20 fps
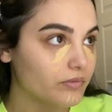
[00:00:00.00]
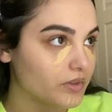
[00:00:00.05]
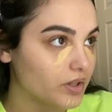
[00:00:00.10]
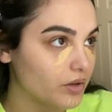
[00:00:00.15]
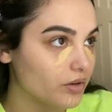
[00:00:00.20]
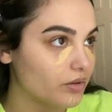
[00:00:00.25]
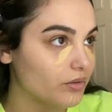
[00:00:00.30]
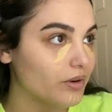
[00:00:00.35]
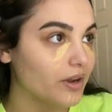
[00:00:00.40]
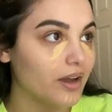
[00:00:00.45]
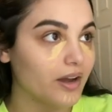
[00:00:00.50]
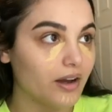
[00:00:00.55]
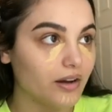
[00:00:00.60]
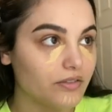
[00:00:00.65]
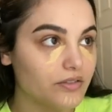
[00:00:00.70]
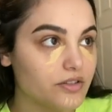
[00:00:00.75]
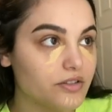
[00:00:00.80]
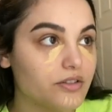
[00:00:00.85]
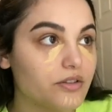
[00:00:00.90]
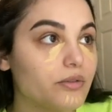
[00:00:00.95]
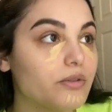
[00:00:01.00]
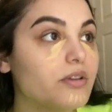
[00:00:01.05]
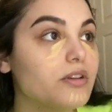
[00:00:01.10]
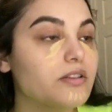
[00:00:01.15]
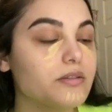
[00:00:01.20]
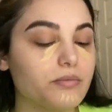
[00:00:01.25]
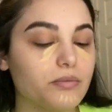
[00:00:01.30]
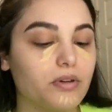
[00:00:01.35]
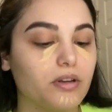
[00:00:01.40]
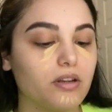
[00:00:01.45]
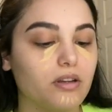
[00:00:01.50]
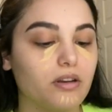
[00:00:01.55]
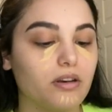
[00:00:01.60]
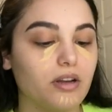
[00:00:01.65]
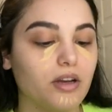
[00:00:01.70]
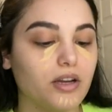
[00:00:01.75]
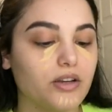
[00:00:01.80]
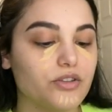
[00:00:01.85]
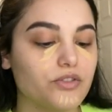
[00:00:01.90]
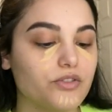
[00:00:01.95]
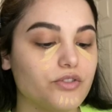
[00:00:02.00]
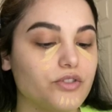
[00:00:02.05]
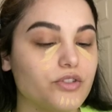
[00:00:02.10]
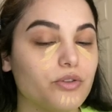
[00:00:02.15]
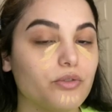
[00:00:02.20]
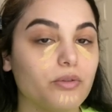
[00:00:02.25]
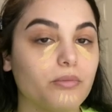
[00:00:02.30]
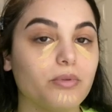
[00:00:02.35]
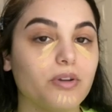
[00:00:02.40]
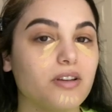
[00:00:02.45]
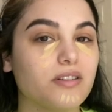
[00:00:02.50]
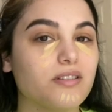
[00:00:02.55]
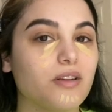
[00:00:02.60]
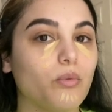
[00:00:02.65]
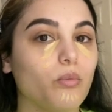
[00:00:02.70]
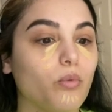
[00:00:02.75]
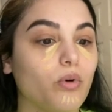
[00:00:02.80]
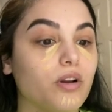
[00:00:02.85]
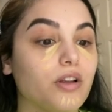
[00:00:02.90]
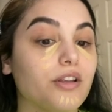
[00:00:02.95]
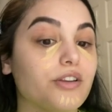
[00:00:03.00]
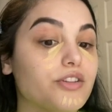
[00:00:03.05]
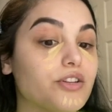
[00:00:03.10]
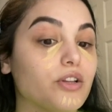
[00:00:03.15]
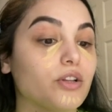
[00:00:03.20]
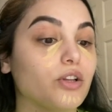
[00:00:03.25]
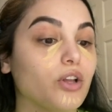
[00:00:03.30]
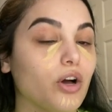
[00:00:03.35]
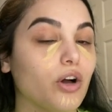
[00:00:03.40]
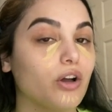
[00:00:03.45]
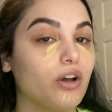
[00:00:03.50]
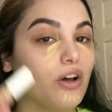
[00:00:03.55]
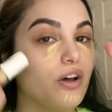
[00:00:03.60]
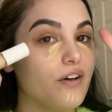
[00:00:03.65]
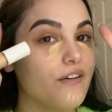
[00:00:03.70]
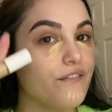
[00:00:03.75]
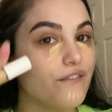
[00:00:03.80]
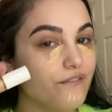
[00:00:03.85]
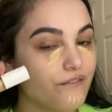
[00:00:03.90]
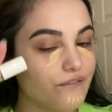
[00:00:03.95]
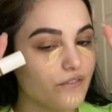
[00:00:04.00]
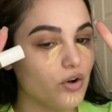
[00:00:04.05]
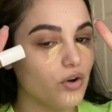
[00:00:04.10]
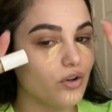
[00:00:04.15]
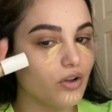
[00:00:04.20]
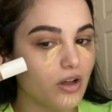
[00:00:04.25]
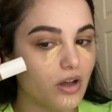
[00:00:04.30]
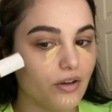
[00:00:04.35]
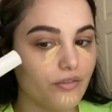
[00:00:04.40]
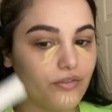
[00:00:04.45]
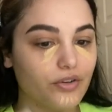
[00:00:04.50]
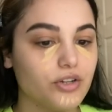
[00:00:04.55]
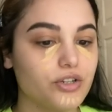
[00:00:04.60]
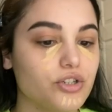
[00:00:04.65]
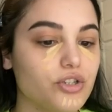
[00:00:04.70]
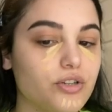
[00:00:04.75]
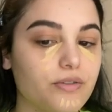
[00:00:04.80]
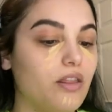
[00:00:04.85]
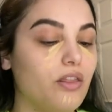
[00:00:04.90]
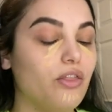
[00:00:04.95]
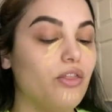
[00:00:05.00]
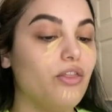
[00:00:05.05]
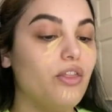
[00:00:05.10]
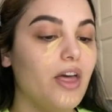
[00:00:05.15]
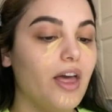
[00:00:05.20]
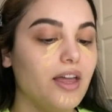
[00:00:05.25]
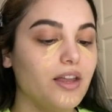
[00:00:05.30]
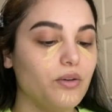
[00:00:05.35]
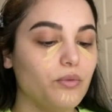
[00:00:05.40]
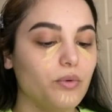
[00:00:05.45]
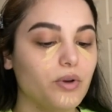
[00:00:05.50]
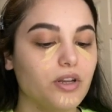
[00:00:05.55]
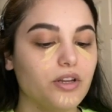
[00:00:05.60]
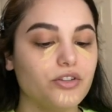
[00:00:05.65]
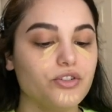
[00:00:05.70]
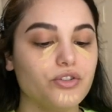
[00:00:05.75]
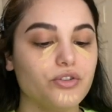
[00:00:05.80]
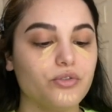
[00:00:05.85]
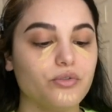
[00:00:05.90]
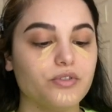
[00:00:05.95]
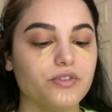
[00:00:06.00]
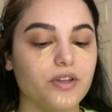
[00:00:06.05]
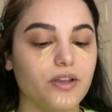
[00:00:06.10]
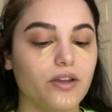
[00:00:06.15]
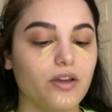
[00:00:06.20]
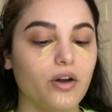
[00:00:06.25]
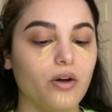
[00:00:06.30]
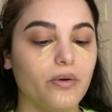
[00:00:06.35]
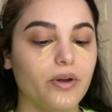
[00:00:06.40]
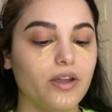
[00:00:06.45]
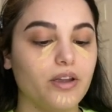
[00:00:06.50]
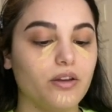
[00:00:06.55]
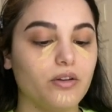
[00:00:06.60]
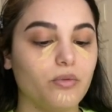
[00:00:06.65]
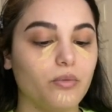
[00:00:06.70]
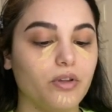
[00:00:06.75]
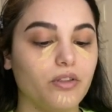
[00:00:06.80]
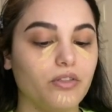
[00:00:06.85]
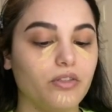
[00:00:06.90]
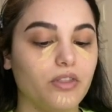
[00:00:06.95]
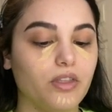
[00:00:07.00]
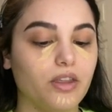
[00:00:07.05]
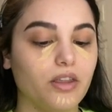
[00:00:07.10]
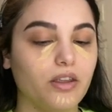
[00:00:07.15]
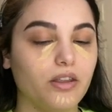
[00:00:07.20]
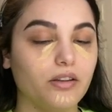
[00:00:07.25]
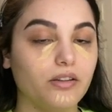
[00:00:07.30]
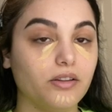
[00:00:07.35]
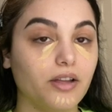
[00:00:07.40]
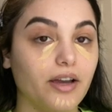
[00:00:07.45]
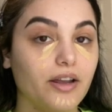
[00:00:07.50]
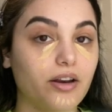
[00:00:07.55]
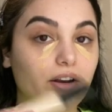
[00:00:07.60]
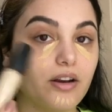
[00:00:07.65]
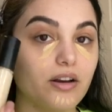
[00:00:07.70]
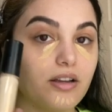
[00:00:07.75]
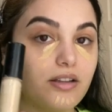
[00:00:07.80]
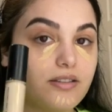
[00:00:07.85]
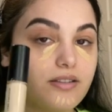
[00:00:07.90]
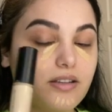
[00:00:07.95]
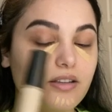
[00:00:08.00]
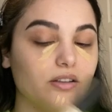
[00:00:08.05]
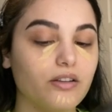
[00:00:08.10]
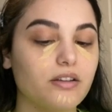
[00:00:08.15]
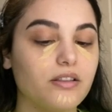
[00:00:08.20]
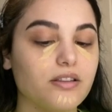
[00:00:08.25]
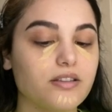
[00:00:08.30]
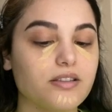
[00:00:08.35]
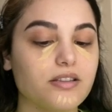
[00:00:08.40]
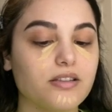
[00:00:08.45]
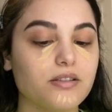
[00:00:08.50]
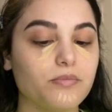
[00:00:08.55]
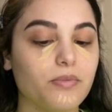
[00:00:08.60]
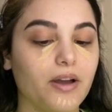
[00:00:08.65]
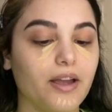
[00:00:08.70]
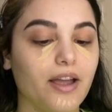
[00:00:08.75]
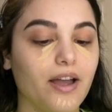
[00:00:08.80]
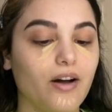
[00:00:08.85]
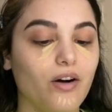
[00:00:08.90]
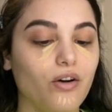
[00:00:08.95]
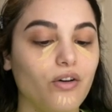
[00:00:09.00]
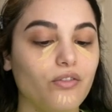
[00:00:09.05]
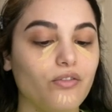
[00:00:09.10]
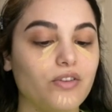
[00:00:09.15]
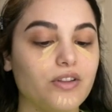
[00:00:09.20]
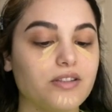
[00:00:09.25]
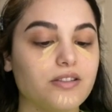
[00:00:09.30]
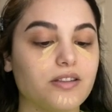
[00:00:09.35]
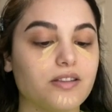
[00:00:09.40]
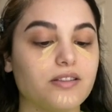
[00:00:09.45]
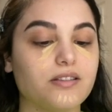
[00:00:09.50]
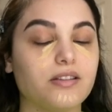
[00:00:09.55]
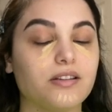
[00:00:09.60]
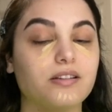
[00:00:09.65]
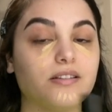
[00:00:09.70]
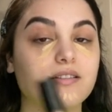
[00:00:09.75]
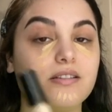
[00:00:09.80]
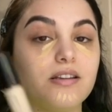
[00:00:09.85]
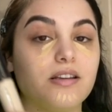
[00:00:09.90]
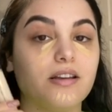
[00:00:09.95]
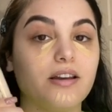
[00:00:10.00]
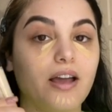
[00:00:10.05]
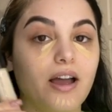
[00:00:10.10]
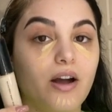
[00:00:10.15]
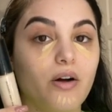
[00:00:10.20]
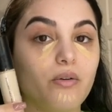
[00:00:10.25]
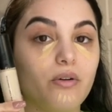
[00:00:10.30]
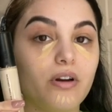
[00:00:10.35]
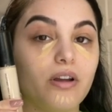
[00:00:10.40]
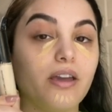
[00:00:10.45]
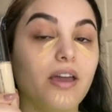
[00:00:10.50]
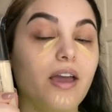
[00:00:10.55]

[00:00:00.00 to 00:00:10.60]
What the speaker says: You don't have to do this, but I just do it because I want it to look full coverage. Then what I do is I go in with the lighter concealer, and this is by e.l.f. It's the 16-hour